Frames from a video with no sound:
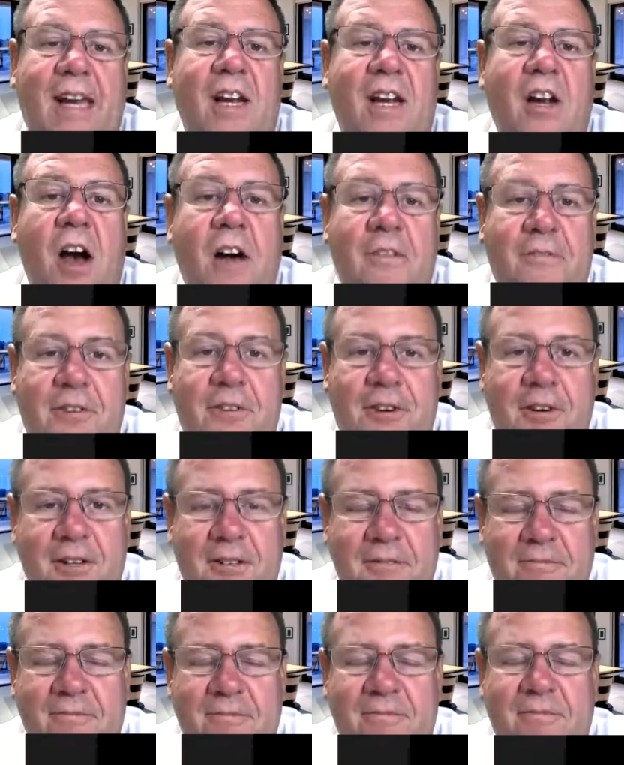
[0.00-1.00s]
offer,
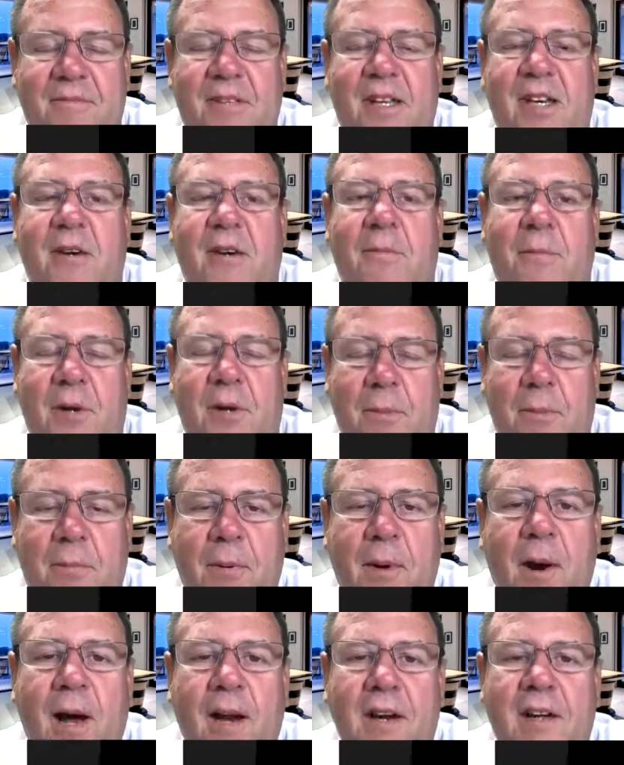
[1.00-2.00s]
you know, put a
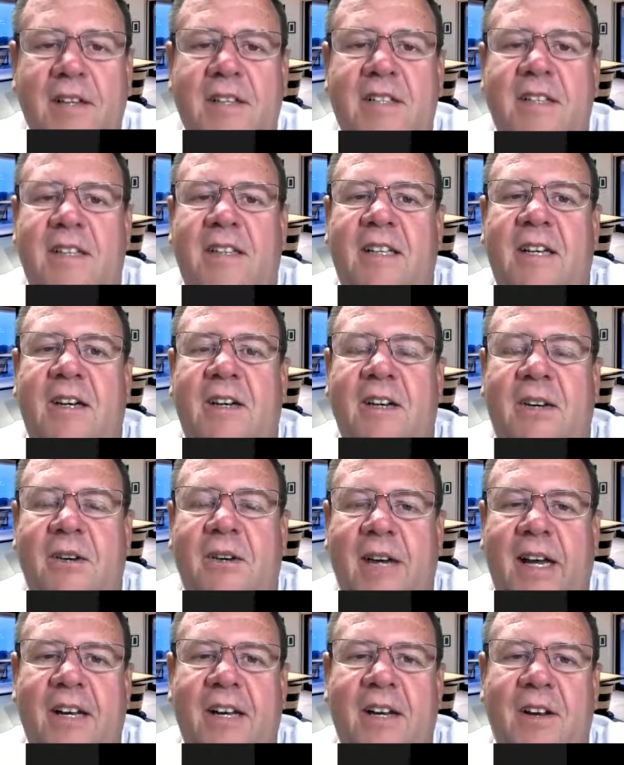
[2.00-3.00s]
product in there,
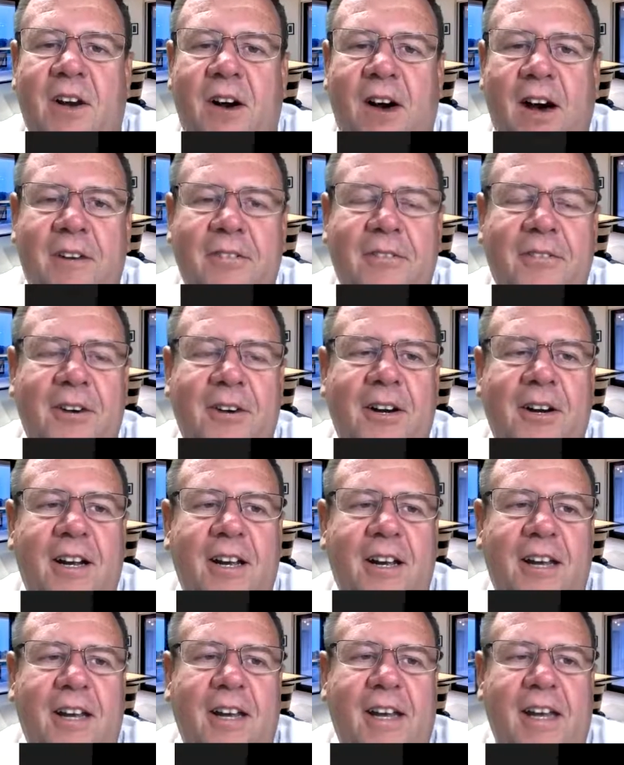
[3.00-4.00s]
create an offer,
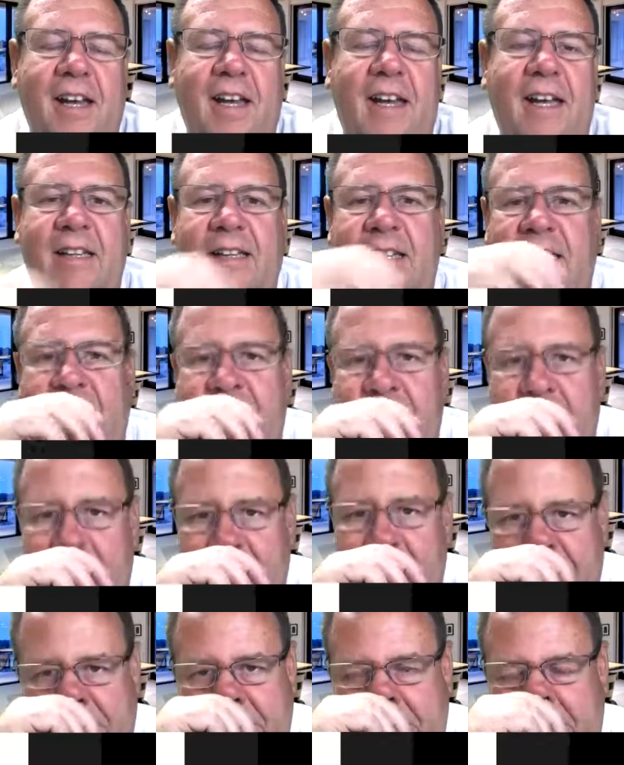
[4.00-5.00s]
and
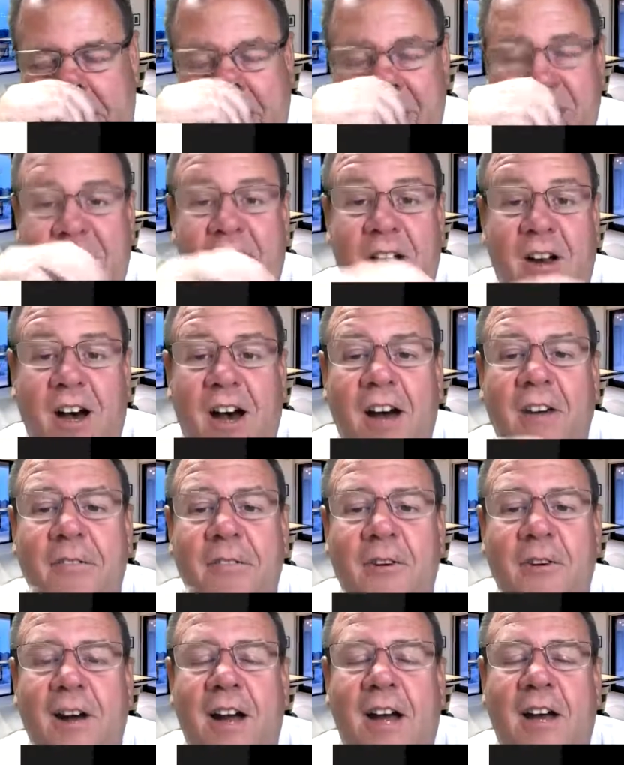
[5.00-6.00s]
then put that
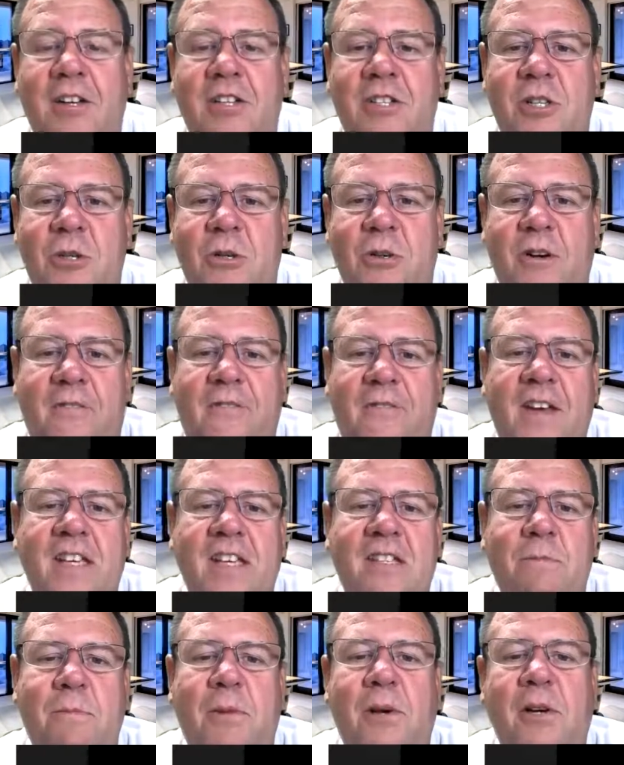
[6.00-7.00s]
offer out to a
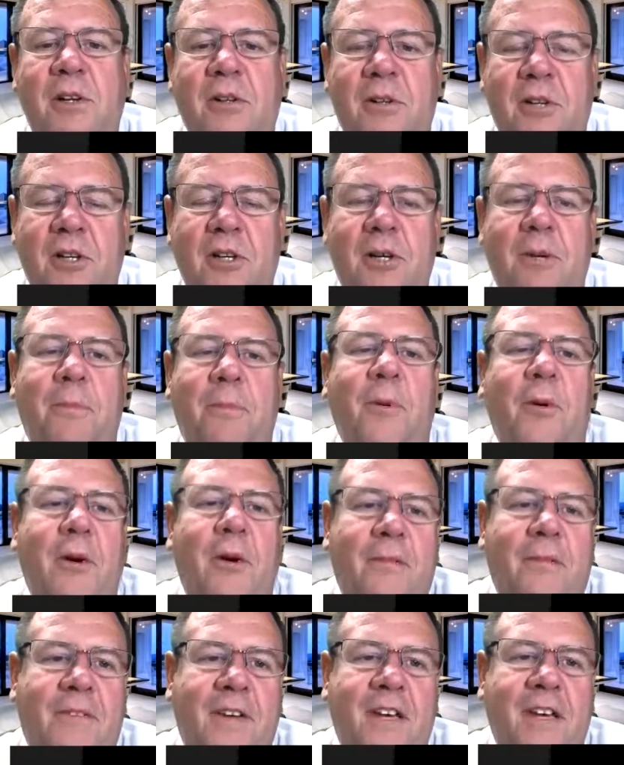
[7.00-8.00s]
Facebook group
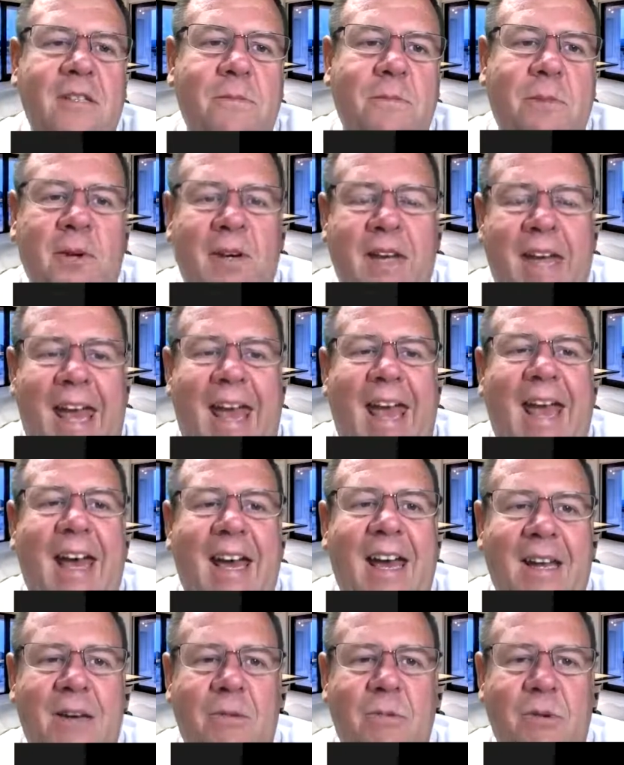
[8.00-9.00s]
or a Facebook
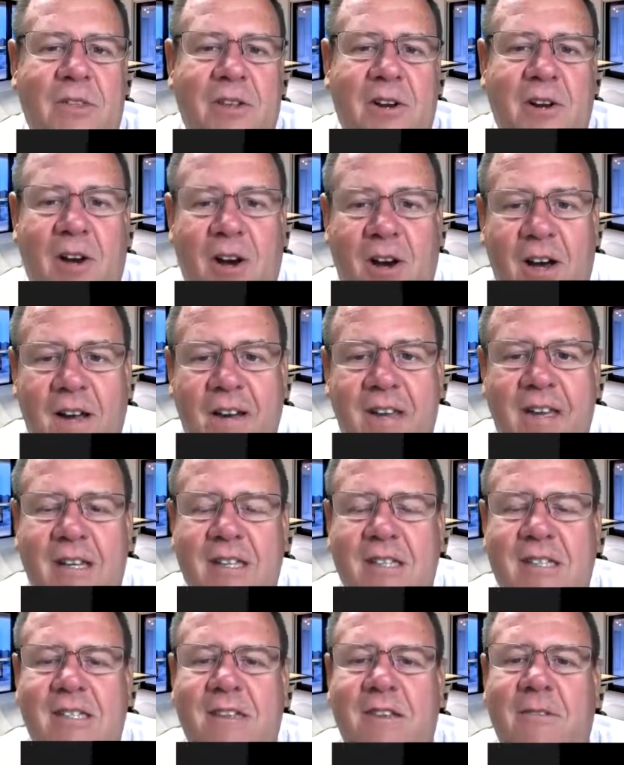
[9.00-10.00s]
ad with an
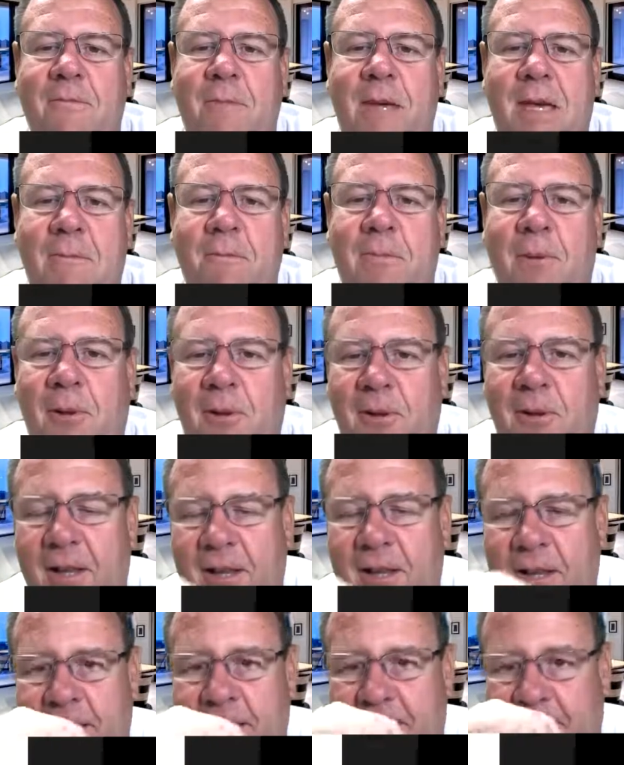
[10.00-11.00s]
audience of people,
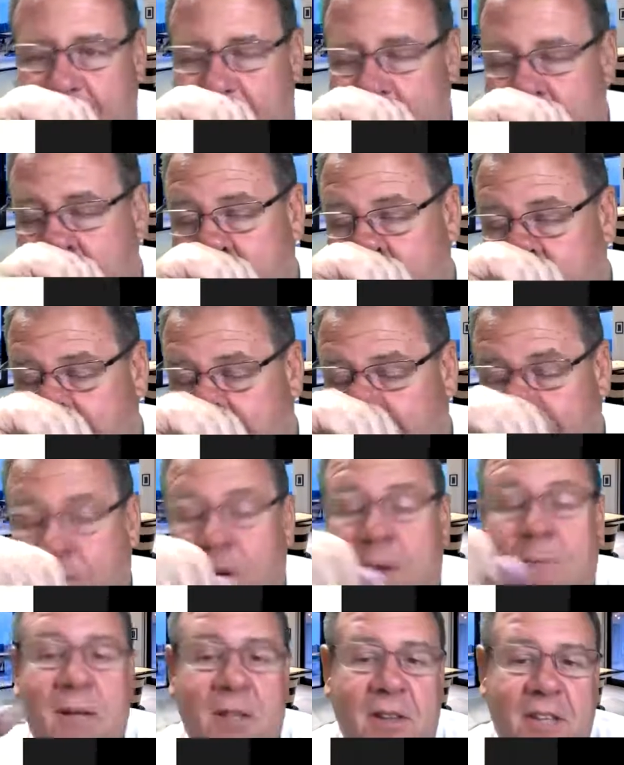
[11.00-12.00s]
of
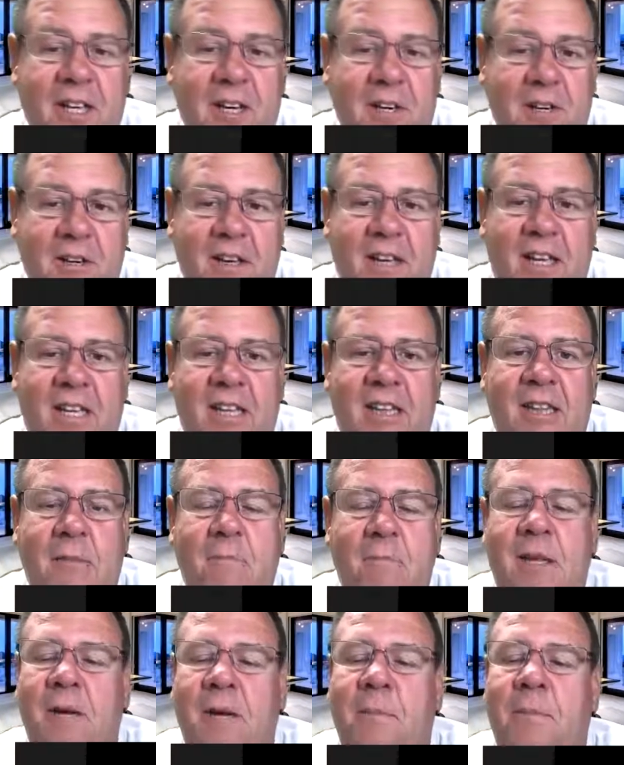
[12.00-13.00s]
women that are in the
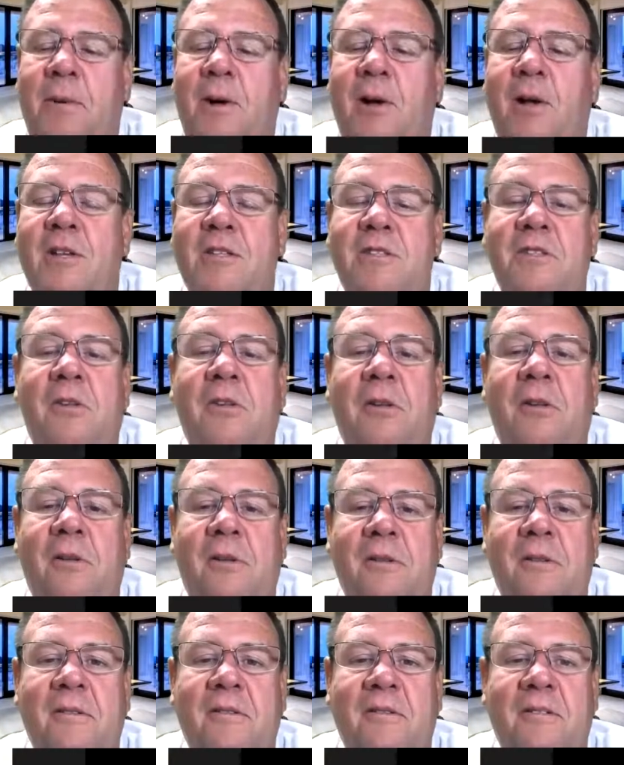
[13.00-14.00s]
menopausal
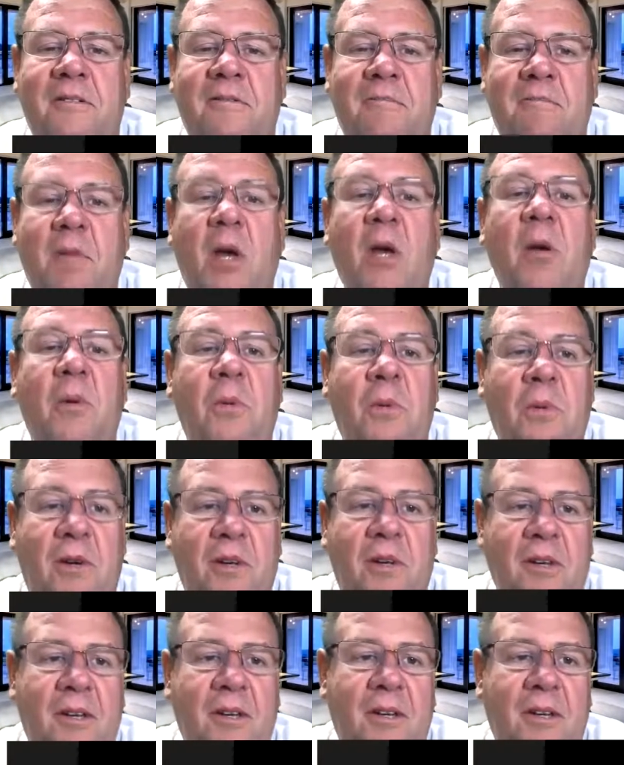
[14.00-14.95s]
mode.